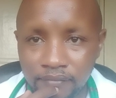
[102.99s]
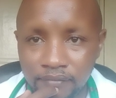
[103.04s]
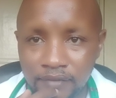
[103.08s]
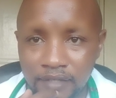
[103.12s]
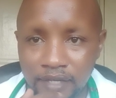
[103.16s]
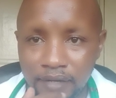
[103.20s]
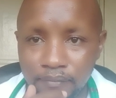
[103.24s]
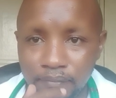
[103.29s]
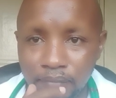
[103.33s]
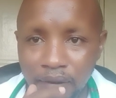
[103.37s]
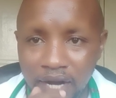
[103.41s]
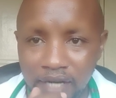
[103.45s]

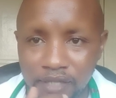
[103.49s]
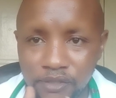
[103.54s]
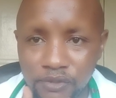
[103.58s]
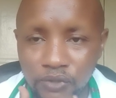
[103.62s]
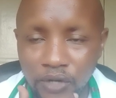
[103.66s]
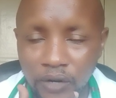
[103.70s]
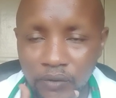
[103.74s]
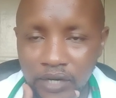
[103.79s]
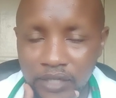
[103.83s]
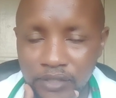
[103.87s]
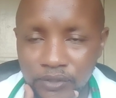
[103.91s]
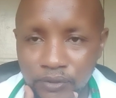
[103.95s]
Back to
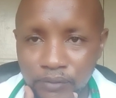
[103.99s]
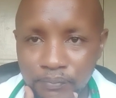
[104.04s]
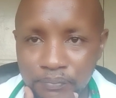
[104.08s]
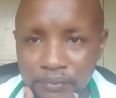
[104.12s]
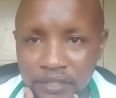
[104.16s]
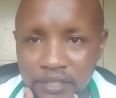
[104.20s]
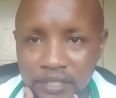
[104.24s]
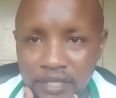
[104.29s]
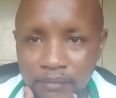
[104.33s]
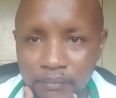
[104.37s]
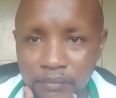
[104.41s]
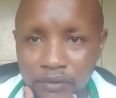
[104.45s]
our
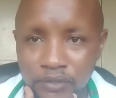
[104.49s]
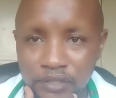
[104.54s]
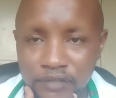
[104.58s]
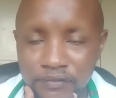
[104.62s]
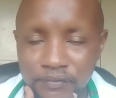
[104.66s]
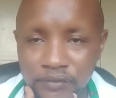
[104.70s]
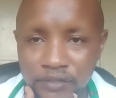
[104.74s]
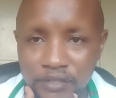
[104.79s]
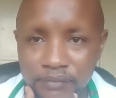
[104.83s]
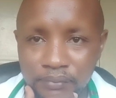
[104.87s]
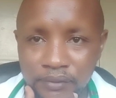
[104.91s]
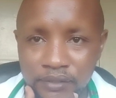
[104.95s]
topic about
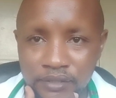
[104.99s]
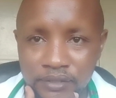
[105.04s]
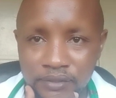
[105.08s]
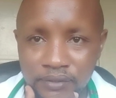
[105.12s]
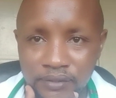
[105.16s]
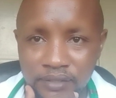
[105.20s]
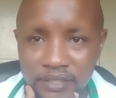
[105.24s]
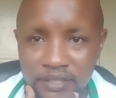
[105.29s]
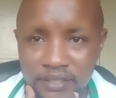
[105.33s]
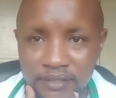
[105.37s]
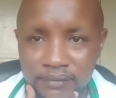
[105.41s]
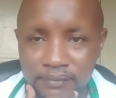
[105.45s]
food
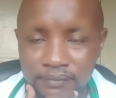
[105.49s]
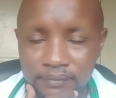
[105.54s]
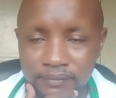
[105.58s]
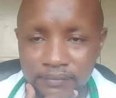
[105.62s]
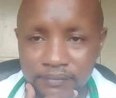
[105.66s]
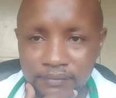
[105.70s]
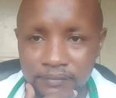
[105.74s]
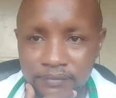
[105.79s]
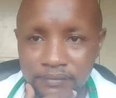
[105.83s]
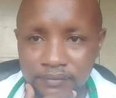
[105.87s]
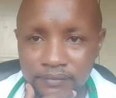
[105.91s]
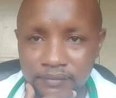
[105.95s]
poisoning.
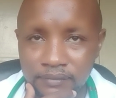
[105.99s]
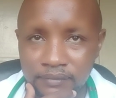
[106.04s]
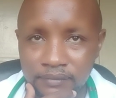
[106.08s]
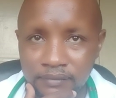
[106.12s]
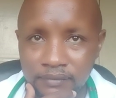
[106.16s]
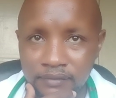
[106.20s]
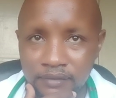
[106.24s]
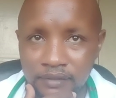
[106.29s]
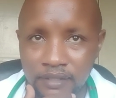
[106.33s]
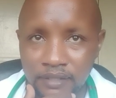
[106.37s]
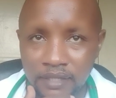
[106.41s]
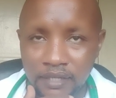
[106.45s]

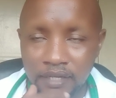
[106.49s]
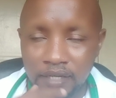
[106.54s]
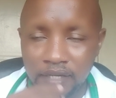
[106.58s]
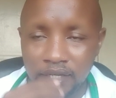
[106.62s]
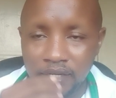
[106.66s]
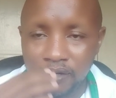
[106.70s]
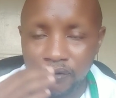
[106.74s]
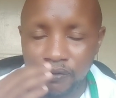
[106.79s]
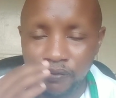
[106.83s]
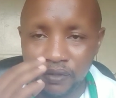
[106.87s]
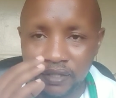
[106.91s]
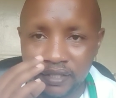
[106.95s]

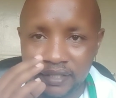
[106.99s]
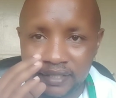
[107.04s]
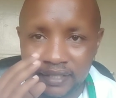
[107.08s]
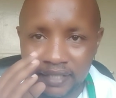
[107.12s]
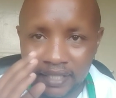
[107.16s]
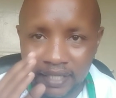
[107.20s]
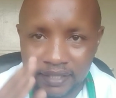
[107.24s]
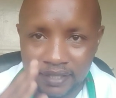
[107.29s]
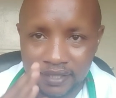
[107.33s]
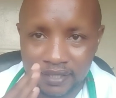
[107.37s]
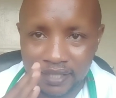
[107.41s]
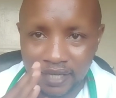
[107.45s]
We
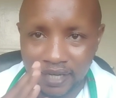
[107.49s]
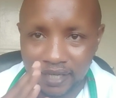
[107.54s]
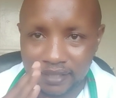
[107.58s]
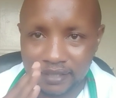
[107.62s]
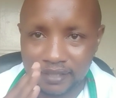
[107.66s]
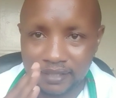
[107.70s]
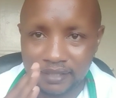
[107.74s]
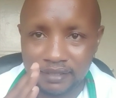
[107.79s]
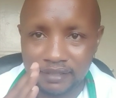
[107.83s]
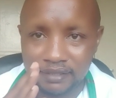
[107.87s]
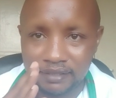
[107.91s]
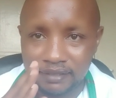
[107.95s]
said that
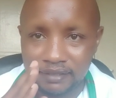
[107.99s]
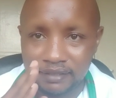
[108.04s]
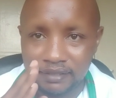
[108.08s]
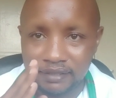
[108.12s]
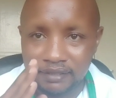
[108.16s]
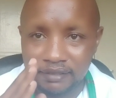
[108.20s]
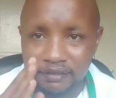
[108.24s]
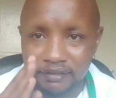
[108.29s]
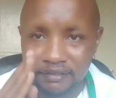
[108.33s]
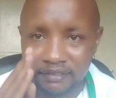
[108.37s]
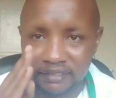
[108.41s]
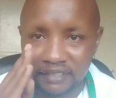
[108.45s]

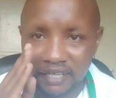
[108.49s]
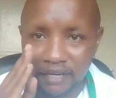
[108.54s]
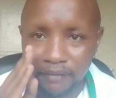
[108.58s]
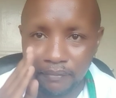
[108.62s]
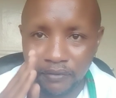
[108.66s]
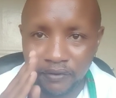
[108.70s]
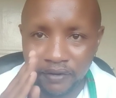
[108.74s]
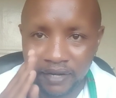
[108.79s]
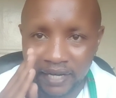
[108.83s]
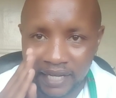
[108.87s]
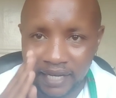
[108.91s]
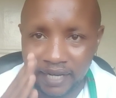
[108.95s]

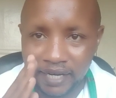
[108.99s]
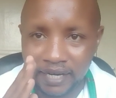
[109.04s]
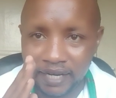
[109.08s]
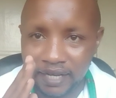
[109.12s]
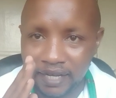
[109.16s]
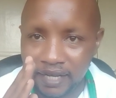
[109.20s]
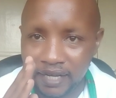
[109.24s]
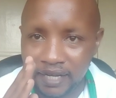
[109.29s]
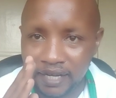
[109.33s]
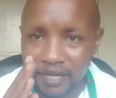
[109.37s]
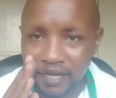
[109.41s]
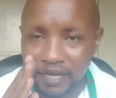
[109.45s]

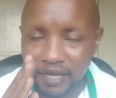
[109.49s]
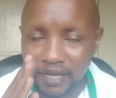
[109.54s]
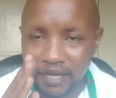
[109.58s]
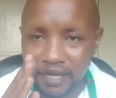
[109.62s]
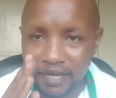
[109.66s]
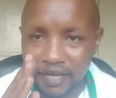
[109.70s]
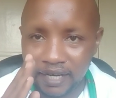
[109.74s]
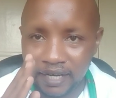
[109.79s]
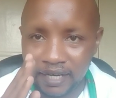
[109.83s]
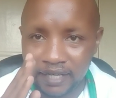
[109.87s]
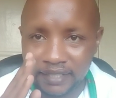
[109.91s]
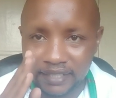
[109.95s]
Salmonella
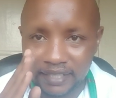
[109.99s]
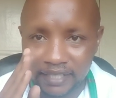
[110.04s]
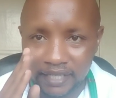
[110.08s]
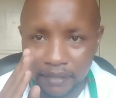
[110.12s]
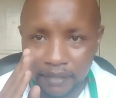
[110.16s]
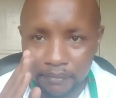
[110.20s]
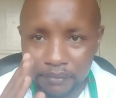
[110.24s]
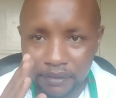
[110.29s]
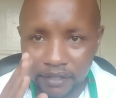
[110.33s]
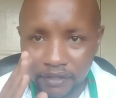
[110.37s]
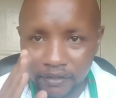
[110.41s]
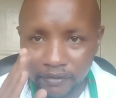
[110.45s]
and
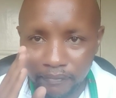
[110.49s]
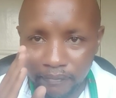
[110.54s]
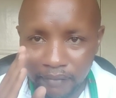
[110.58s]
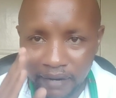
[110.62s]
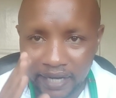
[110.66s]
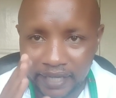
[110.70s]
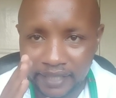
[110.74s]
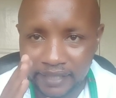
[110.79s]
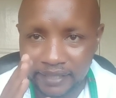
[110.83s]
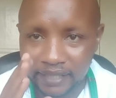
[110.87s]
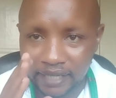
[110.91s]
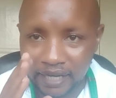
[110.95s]

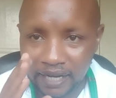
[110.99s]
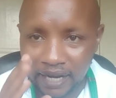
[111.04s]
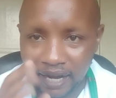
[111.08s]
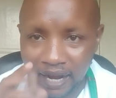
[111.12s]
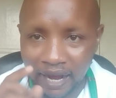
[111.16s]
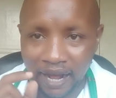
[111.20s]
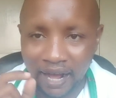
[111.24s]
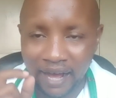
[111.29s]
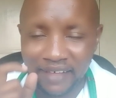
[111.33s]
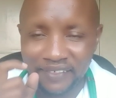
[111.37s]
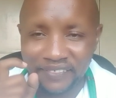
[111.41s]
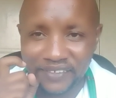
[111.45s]
Campylobacter
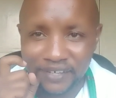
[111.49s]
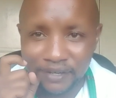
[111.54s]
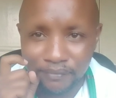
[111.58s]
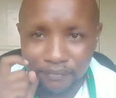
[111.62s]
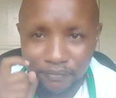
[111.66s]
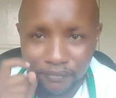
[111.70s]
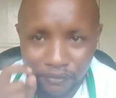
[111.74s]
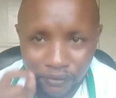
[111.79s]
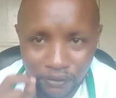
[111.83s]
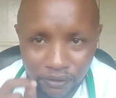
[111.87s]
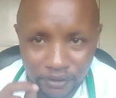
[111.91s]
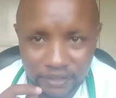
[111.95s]
are the
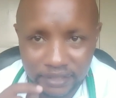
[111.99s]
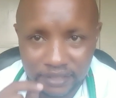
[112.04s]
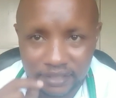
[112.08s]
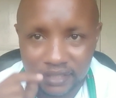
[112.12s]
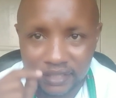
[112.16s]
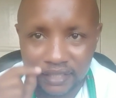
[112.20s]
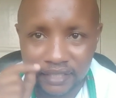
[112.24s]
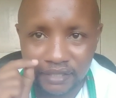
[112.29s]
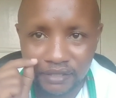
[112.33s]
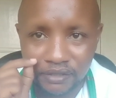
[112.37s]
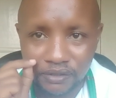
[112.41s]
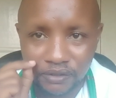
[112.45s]
most
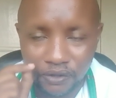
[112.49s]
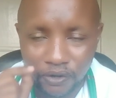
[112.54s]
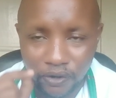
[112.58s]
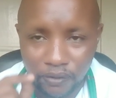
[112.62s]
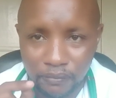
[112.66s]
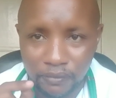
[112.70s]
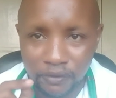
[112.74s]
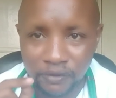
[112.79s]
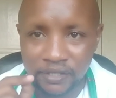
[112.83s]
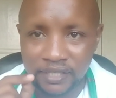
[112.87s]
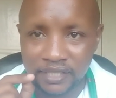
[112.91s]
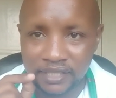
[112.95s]

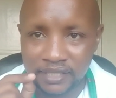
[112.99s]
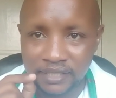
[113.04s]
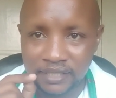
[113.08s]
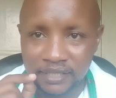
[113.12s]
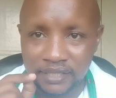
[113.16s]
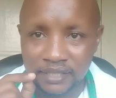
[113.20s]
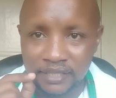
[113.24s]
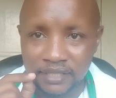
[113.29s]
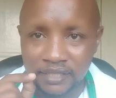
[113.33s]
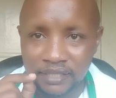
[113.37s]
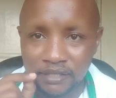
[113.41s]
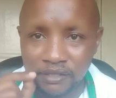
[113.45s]
common
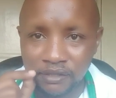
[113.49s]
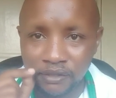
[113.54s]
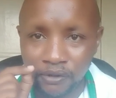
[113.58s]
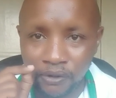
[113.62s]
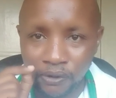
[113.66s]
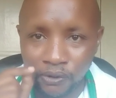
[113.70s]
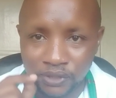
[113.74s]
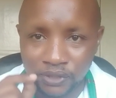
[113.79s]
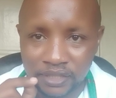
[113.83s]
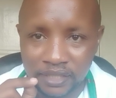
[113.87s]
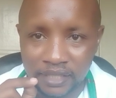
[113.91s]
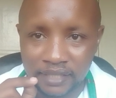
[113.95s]

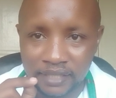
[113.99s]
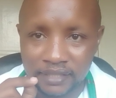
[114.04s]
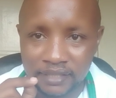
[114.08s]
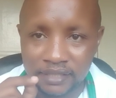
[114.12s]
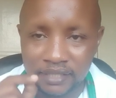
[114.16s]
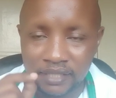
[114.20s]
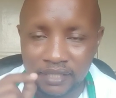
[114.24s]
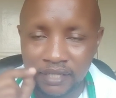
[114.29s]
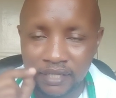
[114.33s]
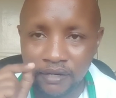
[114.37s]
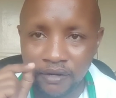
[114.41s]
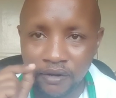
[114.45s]
causes
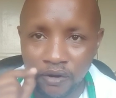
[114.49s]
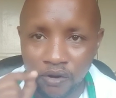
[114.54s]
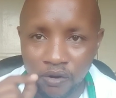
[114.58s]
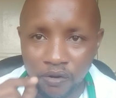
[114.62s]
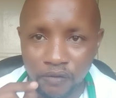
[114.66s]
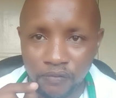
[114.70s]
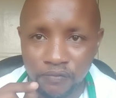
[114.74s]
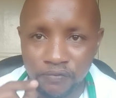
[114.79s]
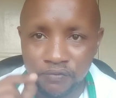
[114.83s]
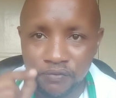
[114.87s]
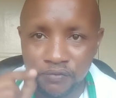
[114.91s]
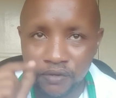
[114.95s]

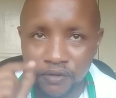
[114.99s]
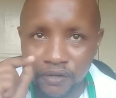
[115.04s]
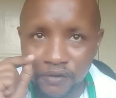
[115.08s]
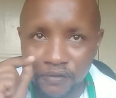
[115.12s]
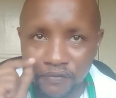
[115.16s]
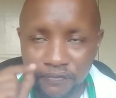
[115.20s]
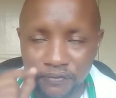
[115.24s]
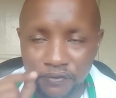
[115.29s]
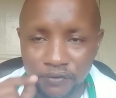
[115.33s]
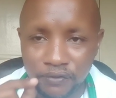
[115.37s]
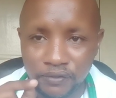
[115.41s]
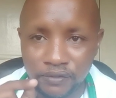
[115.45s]
of
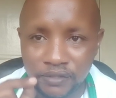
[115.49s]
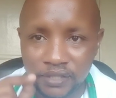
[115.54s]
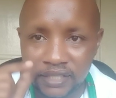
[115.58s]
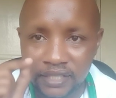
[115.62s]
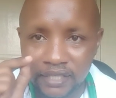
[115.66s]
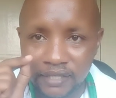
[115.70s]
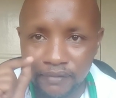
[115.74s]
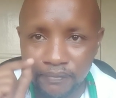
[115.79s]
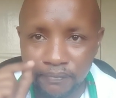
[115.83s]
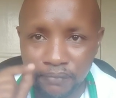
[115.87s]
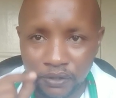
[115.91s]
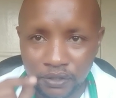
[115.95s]
food
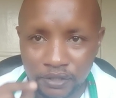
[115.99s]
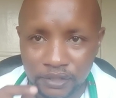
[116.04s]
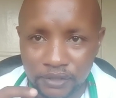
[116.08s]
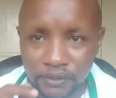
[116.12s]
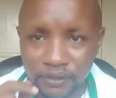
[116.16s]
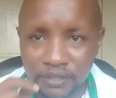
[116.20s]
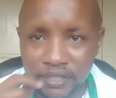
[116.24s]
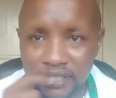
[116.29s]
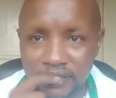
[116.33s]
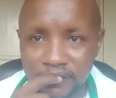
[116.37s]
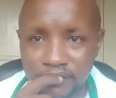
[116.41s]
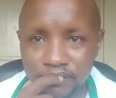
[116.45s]

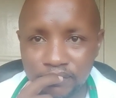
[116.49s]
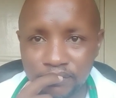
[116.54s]
poisoning.